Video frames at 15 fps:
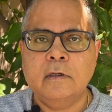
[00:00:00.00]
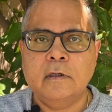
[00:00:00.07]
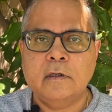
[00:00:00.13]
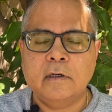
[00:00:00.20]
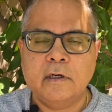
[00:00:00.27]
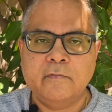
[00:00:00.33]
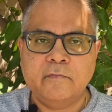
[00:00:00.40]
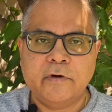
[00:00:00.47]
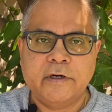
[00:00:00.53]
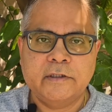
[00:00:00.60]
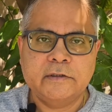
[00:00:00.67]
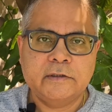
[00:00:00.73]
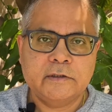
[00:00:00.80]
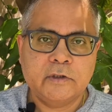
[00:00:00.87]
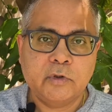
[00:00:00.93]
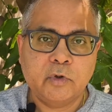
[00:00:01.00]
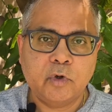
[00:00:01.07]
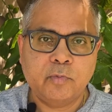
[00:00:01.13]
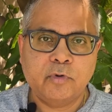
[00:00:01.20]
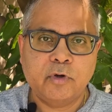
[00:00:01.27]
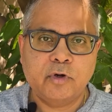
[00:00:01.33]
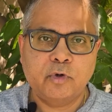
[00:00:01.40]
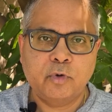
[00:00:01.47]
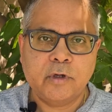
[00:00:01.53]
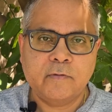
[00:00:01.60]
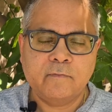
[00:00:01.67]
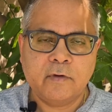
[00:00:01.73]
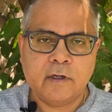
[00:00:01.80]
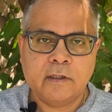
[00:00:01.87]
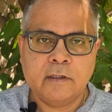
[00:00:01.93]
Hi friends, hope you are
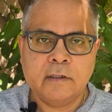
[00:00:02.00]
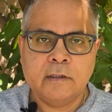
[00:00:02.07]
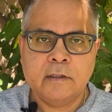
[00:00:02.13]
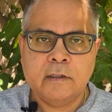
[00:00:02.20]
doing well.